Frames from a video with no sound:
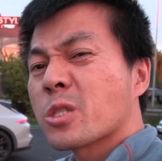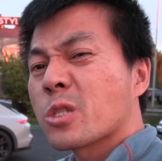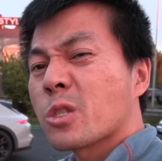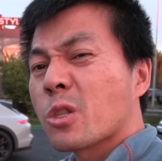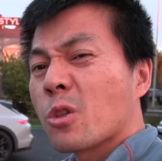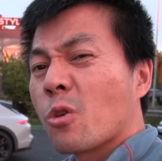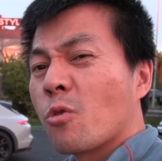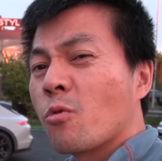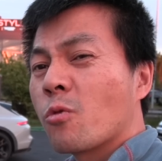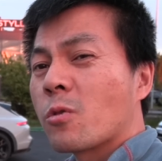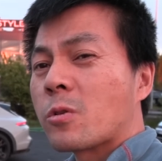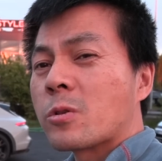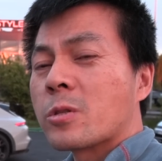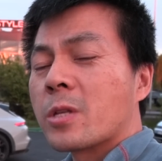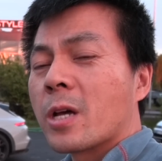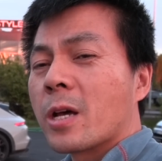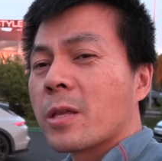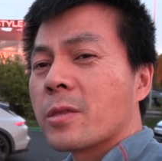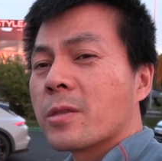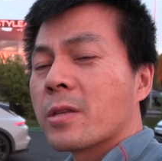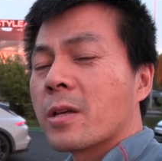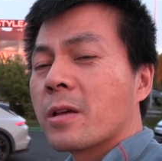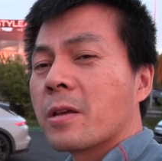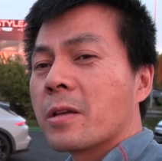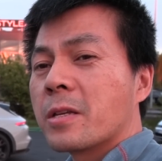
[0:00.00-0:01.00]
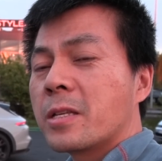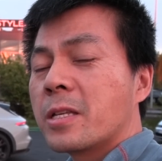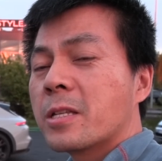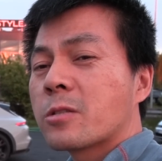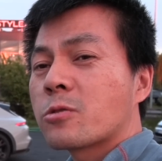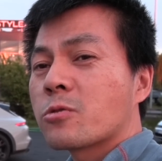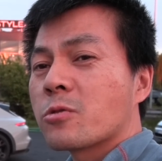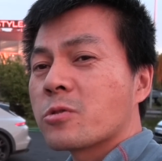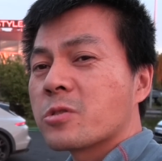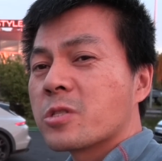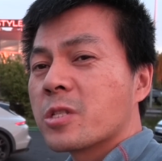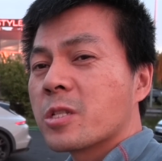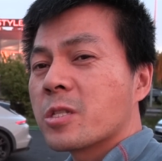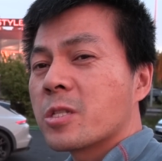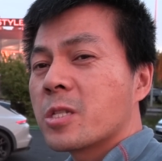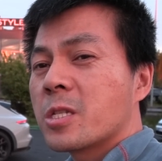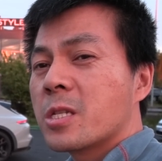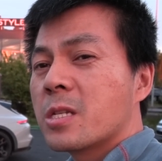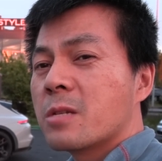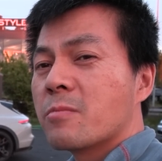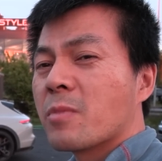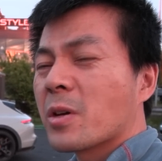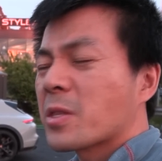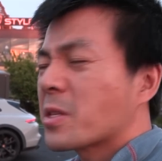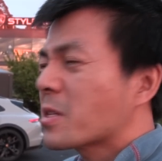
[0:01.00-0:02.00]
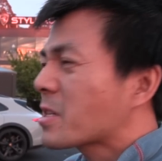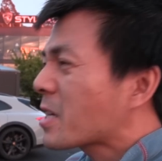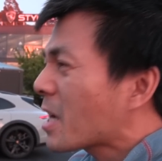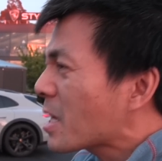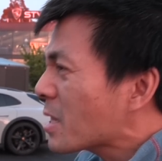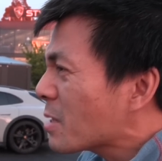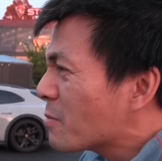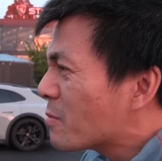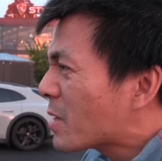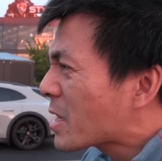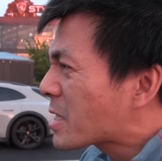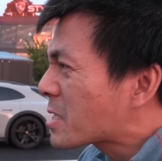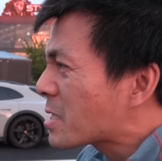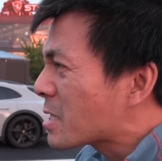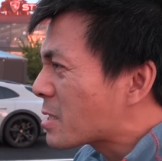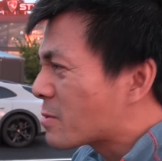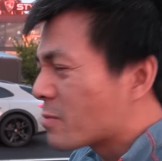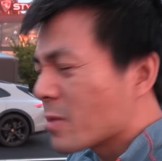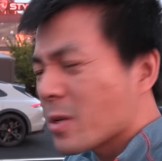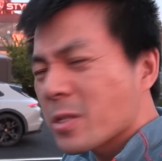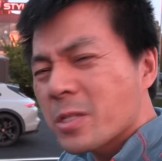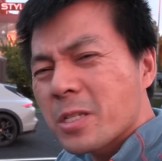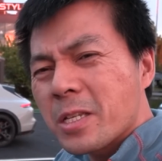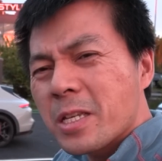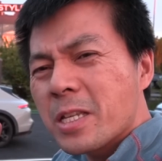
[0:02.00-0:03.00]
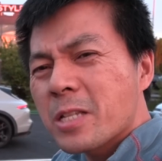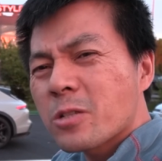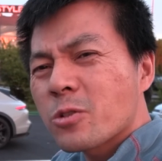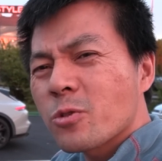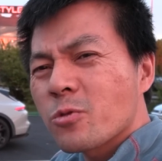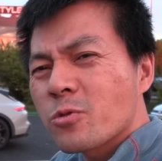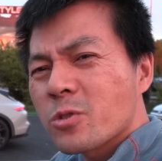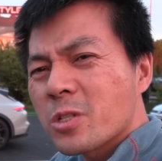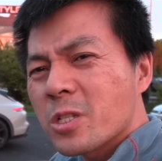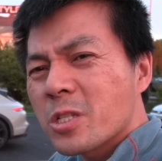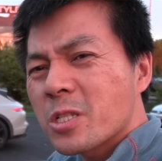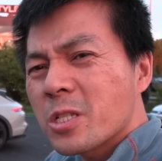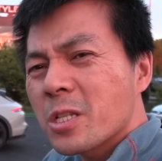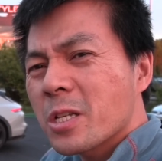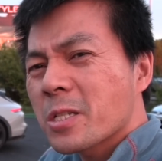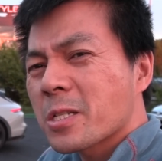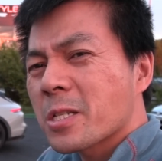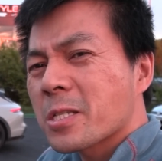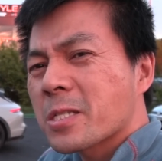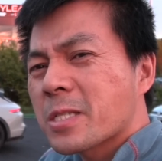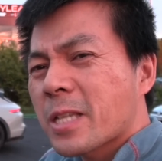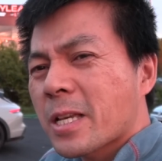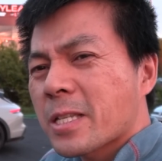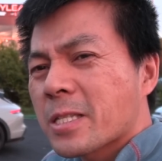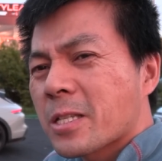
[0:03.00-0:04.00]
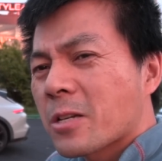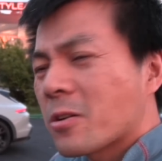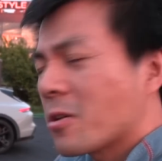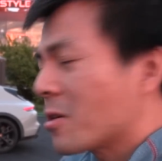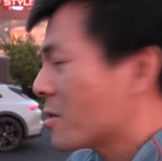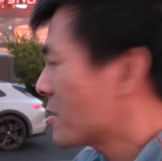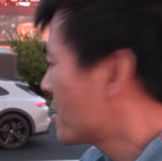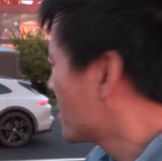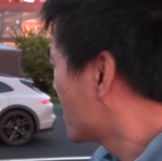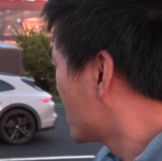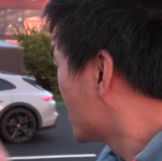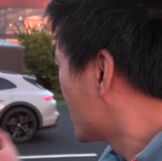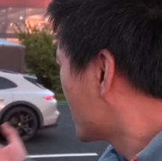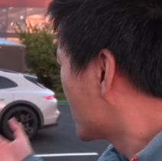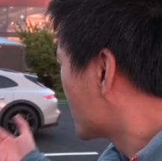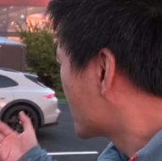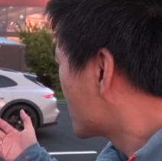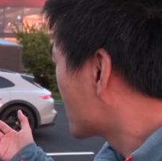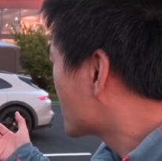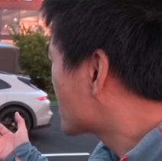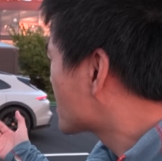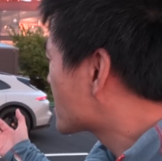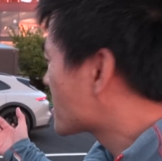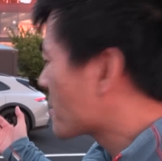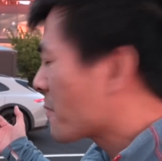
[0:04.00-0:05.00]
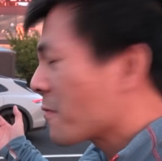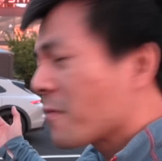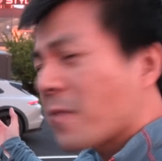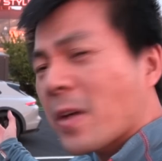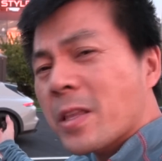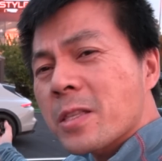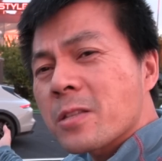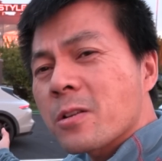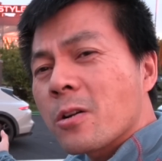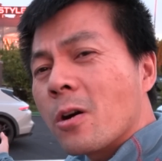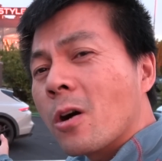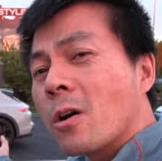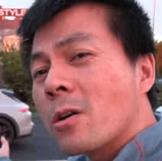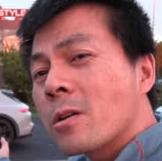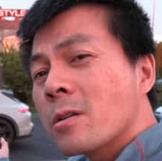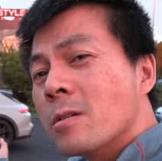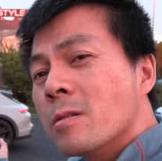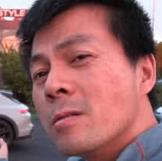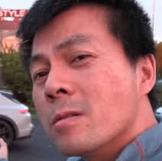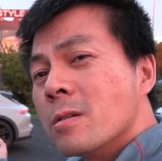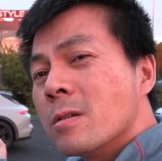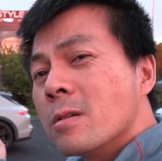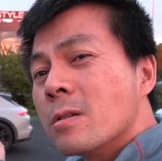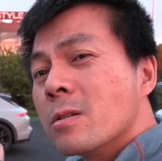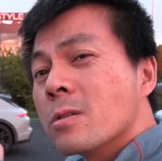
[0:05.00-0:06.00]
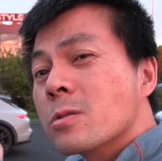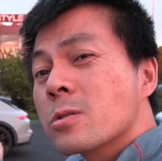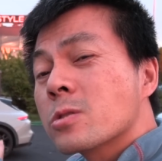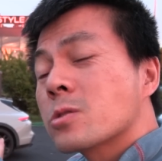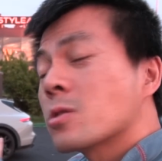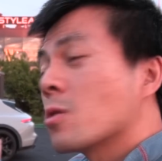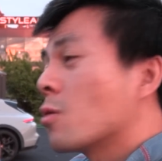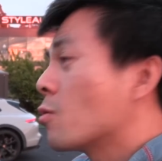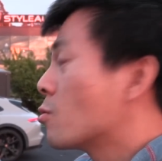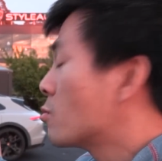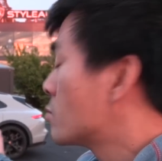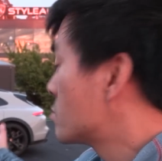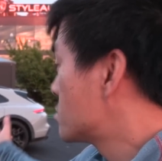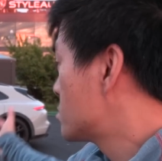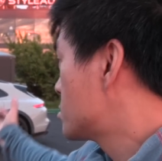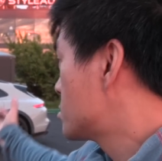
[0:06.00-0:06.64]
when I do 1000 kilometer challenge, I'm testing the car. So I want to see how fast the car can